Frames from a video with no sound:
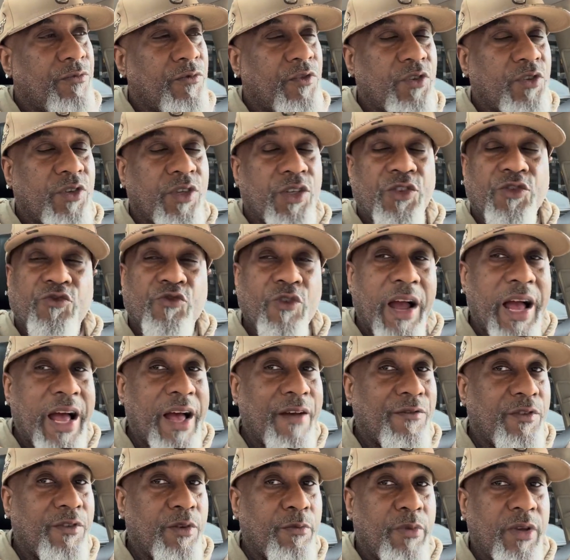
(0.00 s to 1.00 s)
just
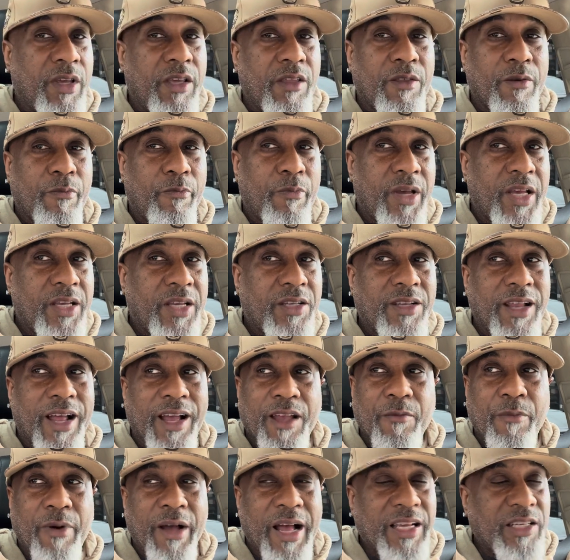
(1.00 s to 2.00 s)
strive to be the best I
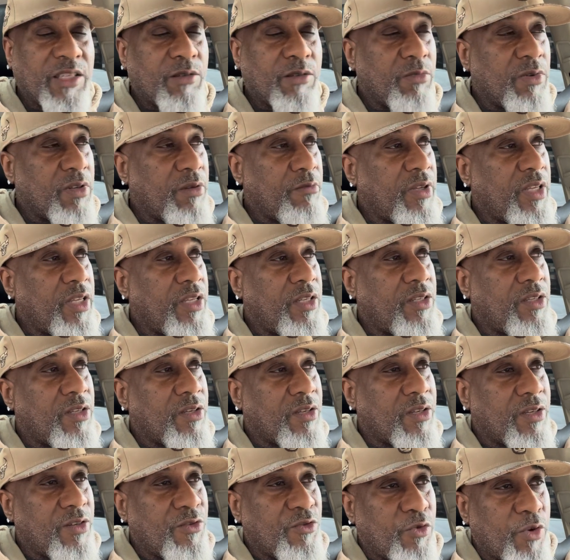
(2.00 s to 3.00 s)
can possibly be to
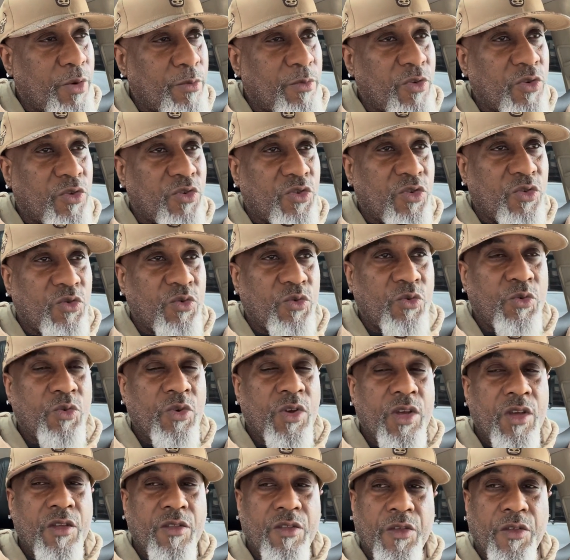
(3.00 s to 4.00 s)
contribute to
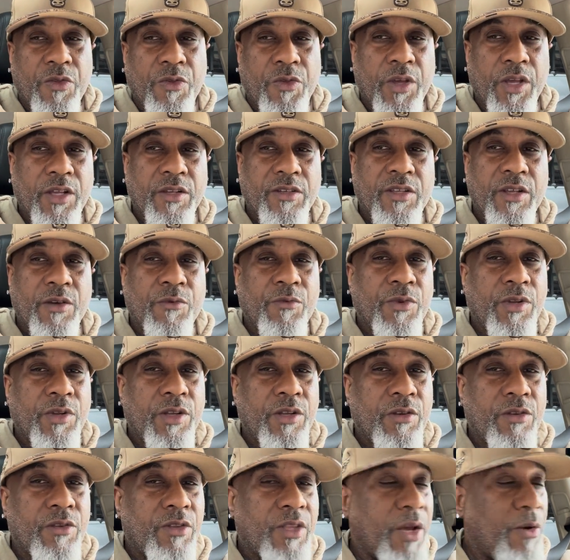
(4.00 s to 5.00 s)
the things that
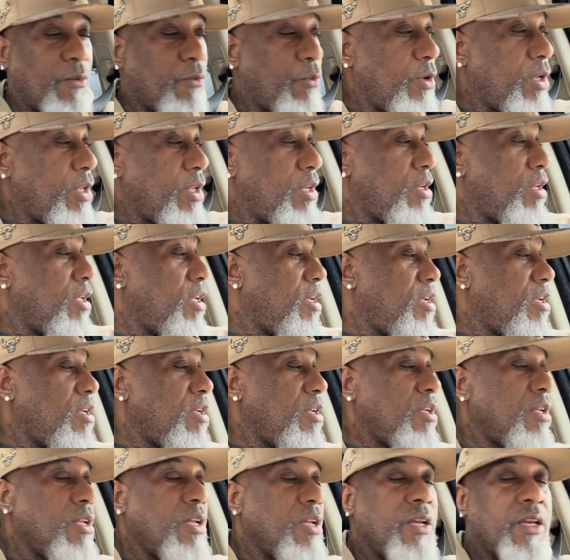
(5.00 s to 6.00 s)
we
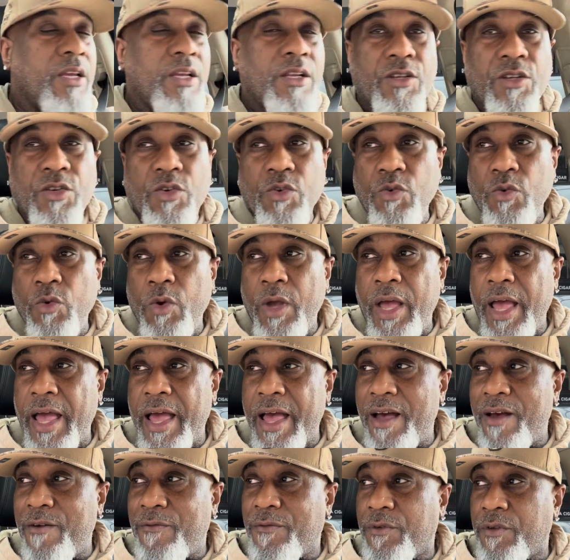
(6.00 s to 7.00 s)
need to
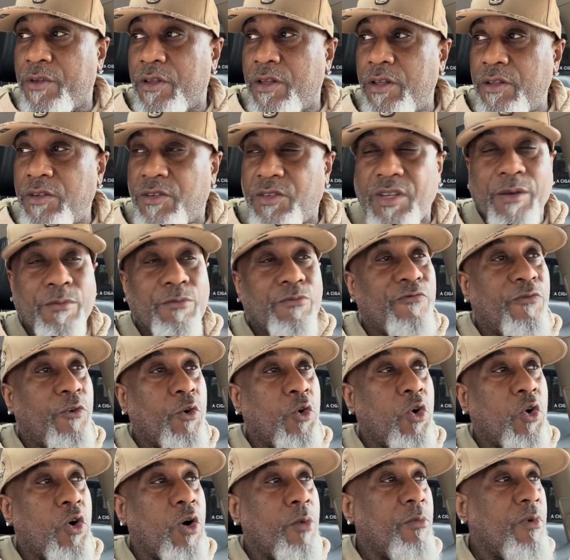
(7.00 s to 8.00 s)
have some
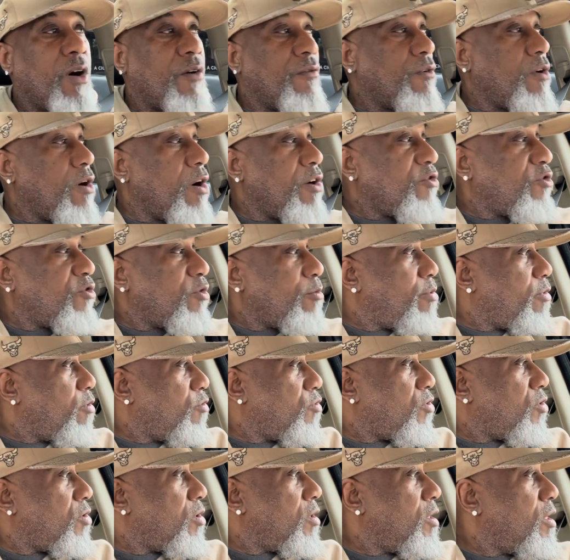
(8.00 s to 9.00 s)
form of
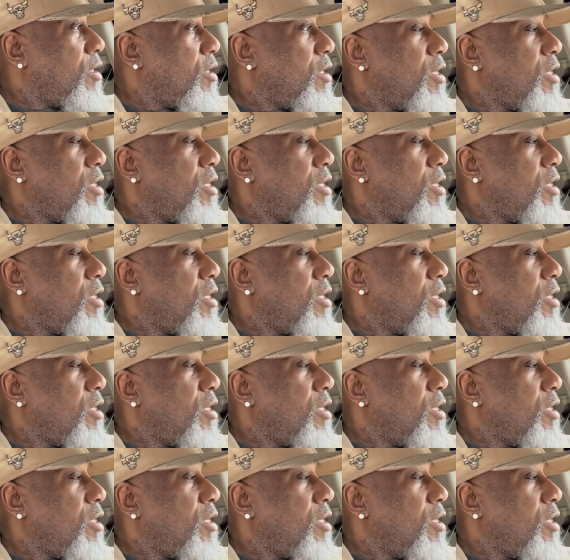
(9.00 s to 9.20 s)
contribution